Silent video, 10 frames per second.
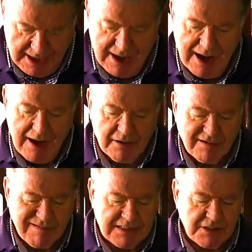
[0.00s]

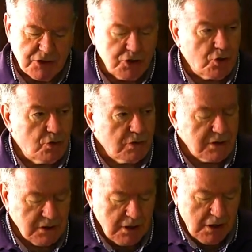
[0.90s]
Hungary's
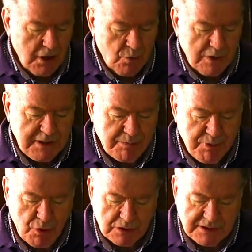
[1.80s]
Jews were
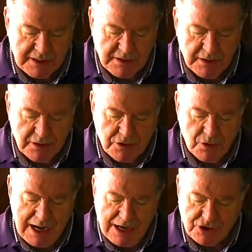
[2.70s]
deported to
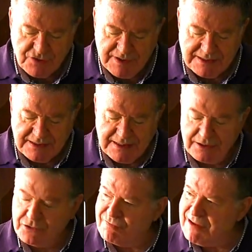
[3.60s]
Auschwitz
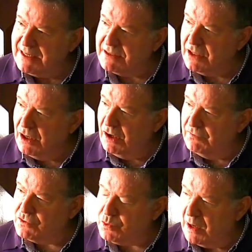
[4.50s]
at a rate
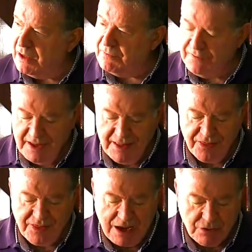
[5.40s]
of
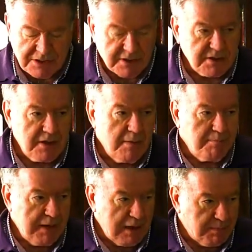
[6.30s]
12,000
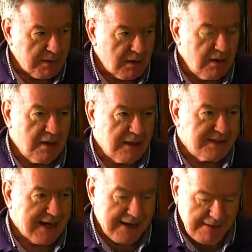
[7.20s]
people a
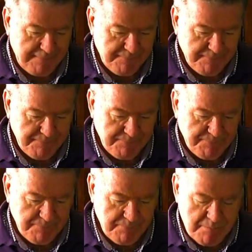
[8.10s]
day.
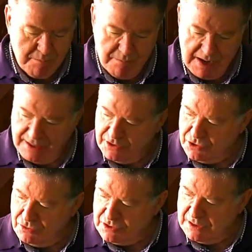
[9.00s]
May,
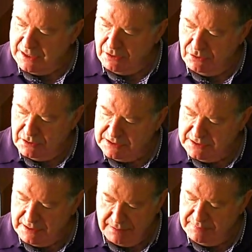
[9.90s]
June, July, August,
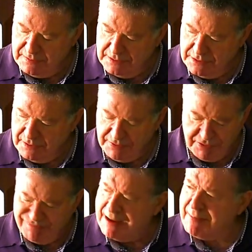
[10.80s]
3
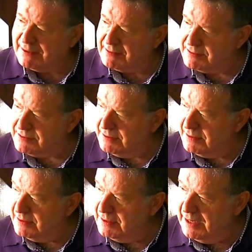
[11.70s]
months.
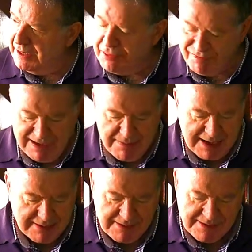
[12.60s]
In 3
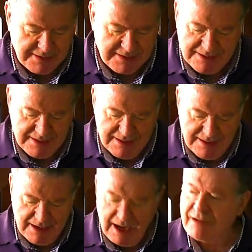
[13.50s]
months,
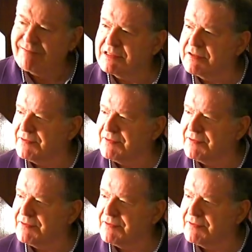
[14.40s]
hundreds of